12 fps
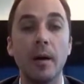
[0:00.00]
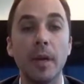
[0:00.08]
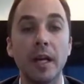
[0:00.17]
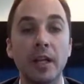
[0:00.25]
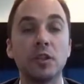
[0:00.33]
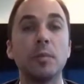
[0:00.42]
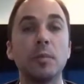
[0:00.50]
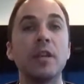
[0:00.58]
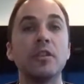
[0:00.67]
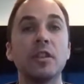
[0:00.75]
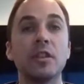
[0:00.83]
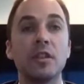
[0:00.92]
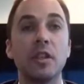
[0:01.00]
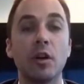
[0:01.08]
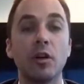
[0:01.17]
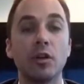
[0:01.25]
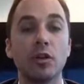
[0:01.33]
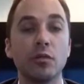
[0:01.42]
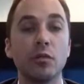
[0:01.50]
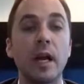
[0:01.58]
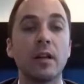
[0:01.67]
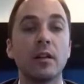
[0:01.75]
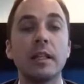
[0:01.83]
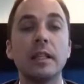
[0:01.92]
expenses that aren't
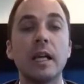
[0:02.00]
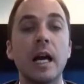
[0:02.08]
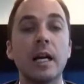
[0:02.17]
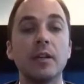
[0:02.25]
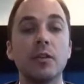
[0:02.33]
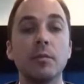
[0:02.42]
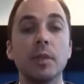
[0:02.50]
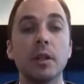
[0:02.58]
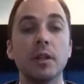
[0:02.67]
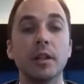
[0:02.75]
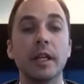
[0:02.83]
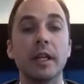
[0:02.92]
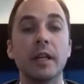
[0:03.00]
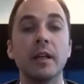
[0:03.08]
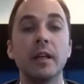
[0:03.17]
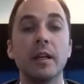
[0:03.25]
directly tied to building